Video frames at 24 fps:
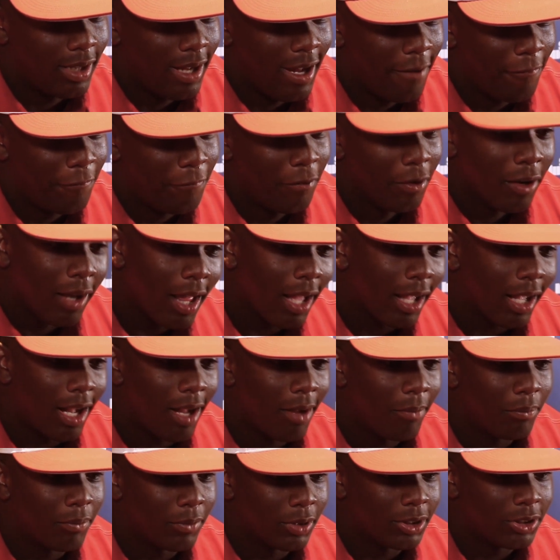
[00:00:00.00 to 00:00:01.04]
I feel like
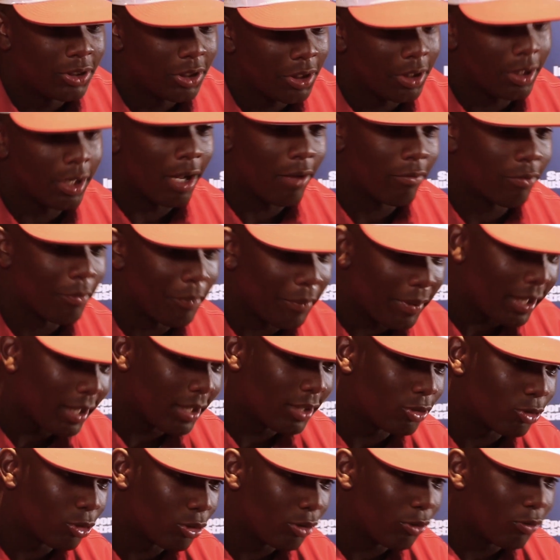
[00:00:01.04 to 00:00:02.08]
I'm mature enough to be in
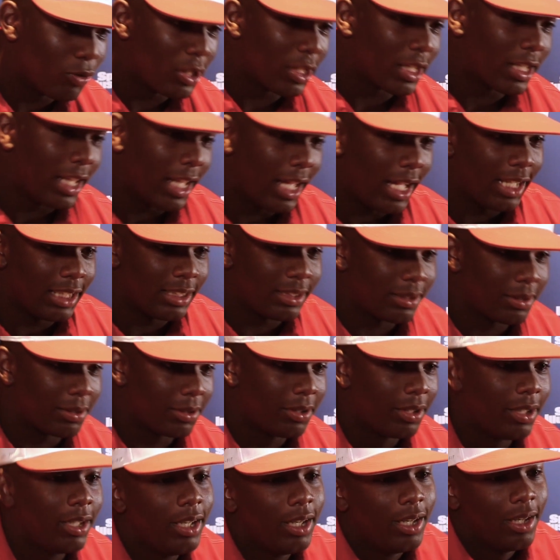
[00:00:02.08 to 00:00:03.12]
the 21 class,
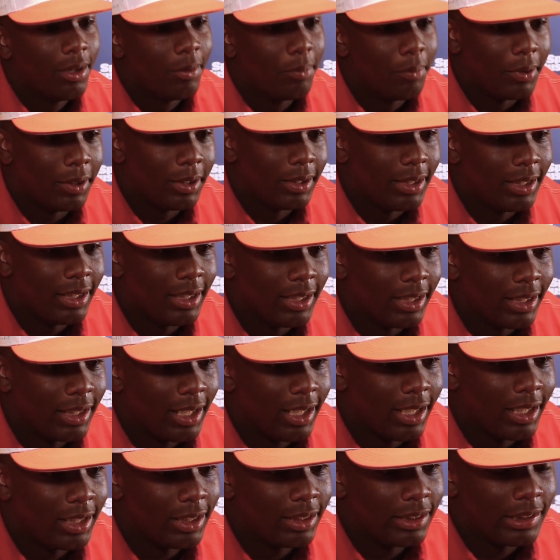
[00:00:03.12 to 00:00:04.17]
but then
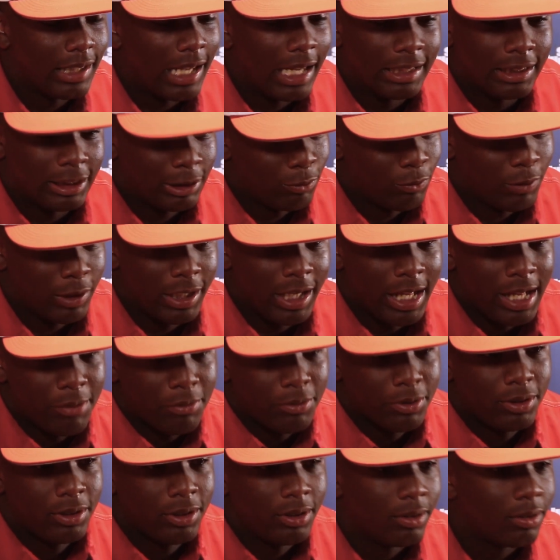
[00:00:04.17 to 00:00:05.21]
again, I just wasn't
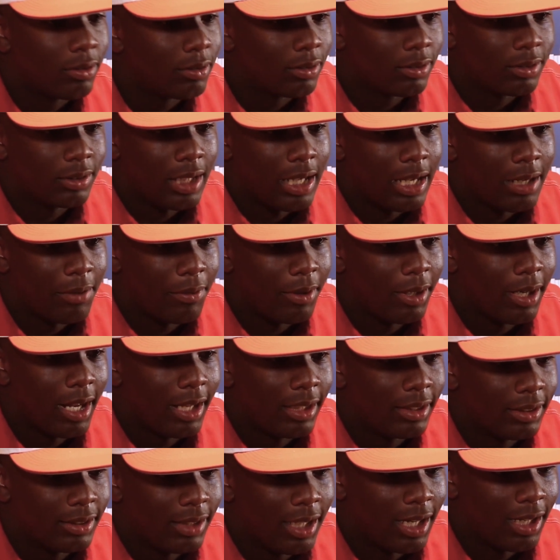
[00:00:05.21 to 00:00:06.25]
able to. So, I mean, I
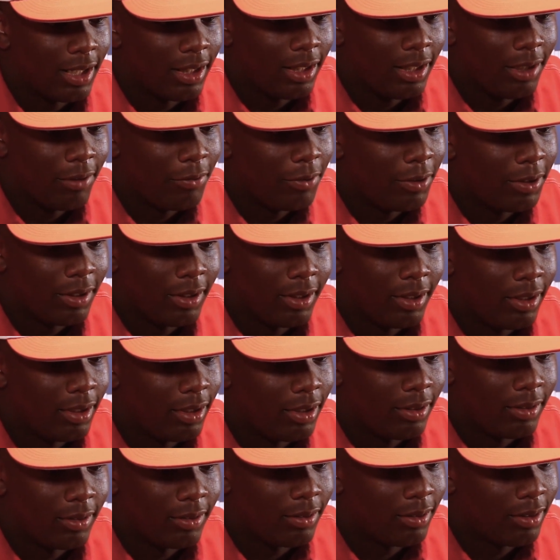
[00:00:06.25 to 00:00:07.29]
just got to live with it
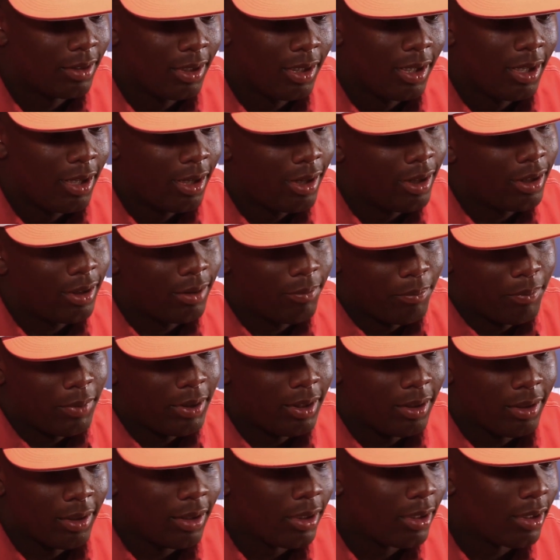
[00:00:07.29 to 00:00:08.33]
and be
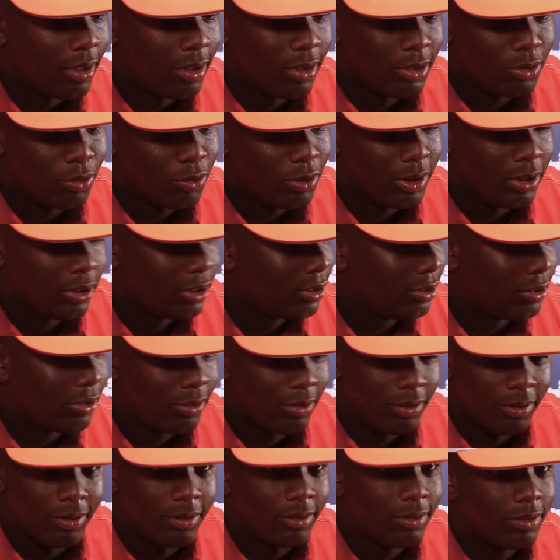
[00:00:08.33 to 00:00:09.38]
a leader of the 22,
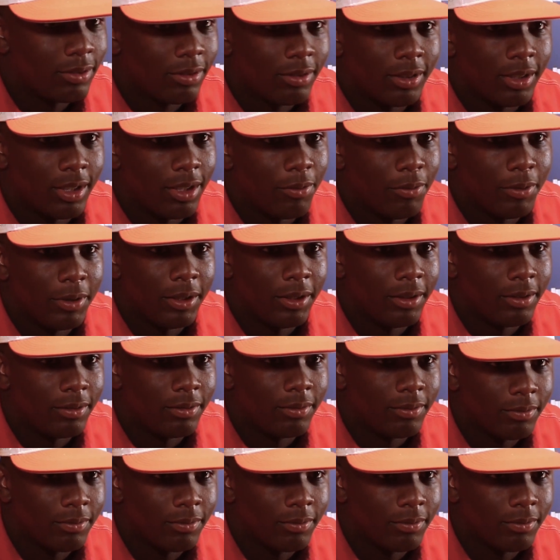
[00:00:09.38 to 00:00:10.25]
come in.